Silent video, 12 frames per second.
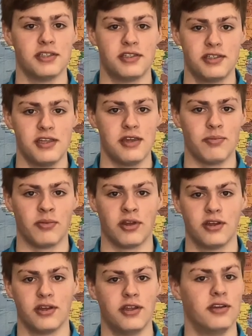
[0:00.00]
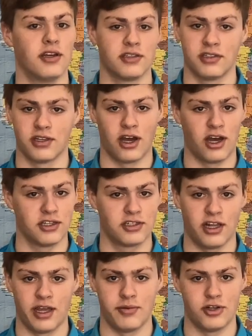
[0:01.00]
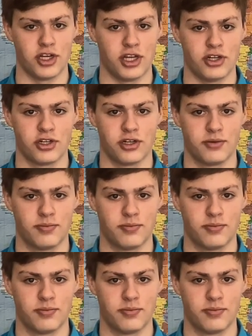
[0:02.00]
steam, doesn't cause climate change.